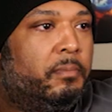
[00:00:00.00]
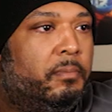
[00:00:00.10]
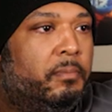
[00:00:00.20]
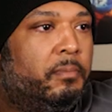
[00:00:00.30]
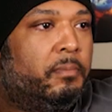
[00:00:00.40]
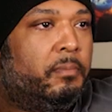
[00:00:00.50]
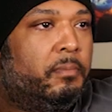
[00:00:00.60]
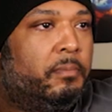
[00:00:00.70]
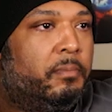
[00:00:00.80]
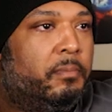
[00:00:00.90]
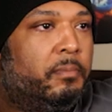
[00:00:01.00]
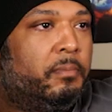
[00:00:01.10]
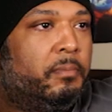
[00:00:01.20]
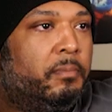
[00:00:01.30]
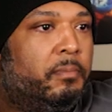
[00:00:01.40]

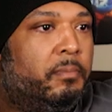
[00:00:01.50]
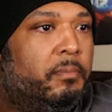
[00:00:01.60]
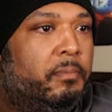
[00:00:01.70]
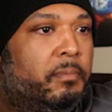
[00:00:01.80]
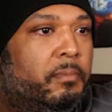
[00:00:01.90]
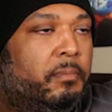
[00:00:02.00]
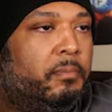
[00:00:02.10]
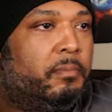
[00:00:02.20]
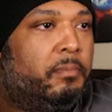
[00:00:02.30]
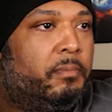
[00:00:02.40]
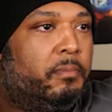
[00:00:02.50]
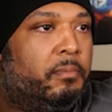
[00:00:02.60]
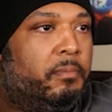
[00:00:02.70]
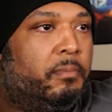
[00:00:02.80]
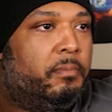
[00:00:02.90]

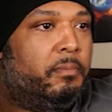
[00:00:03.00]
[no speech]